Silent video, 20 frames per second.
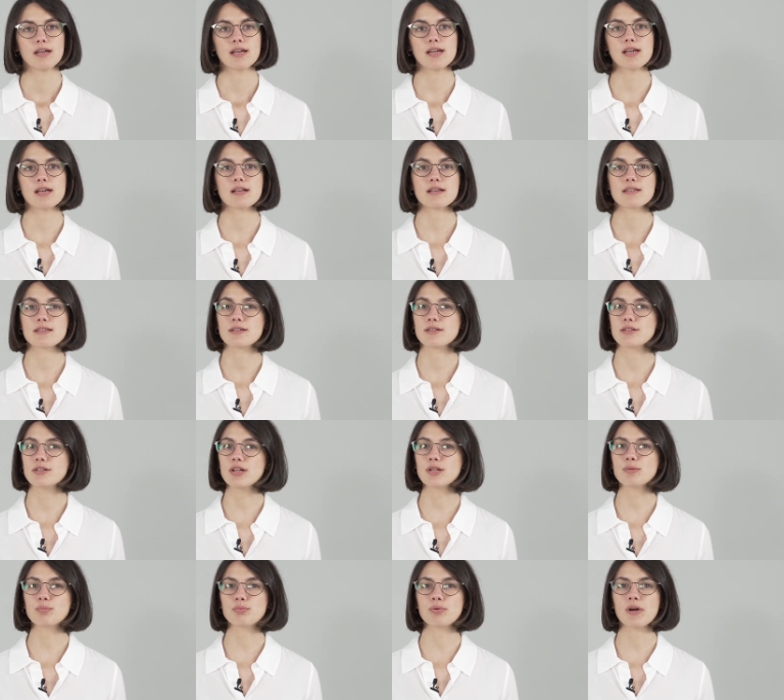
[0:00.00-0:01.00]
It is
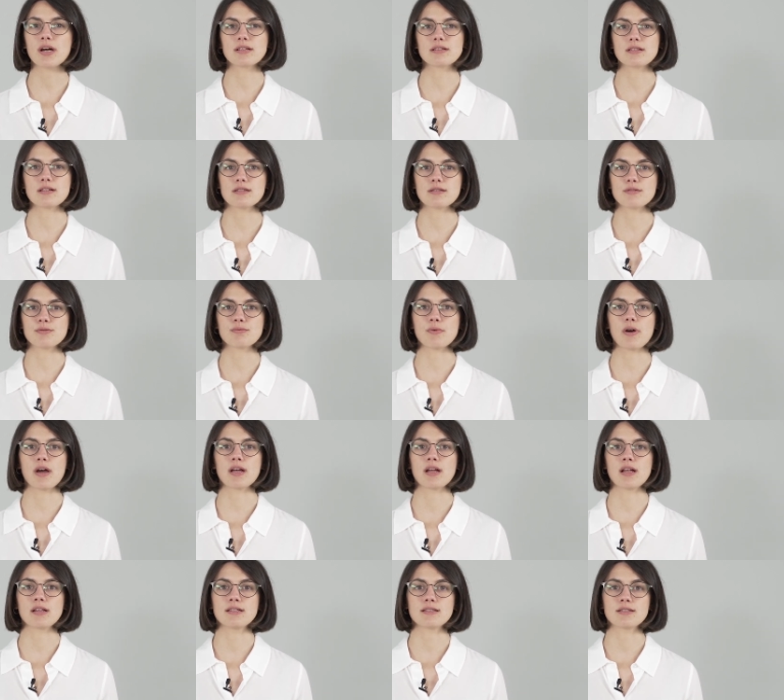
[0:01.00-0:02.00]
good practice to
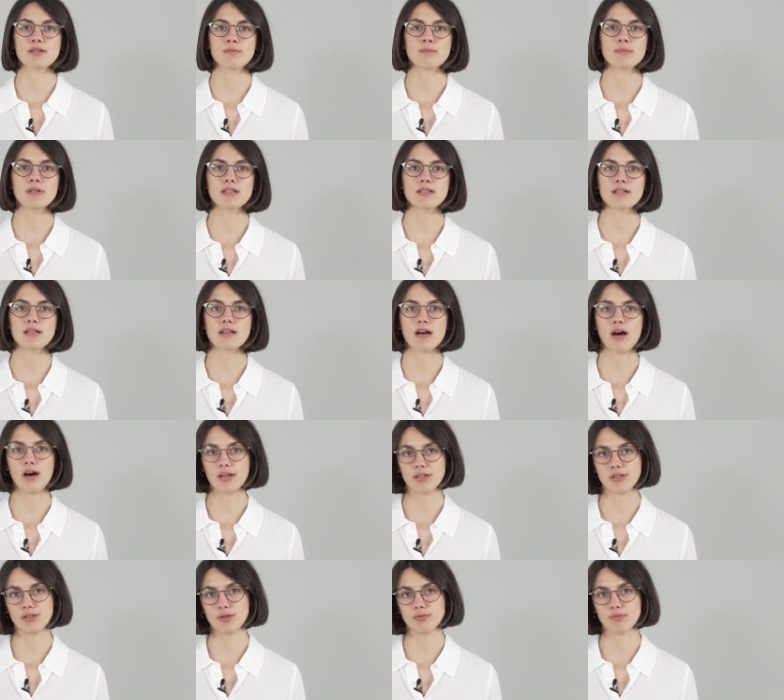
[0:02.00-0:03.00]
write an intermediate
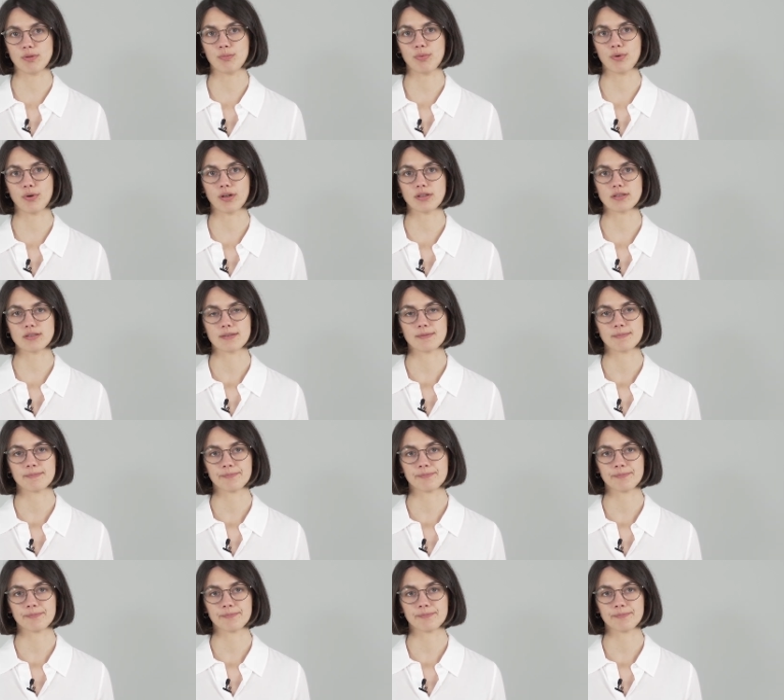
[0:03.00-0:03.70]
I Q report.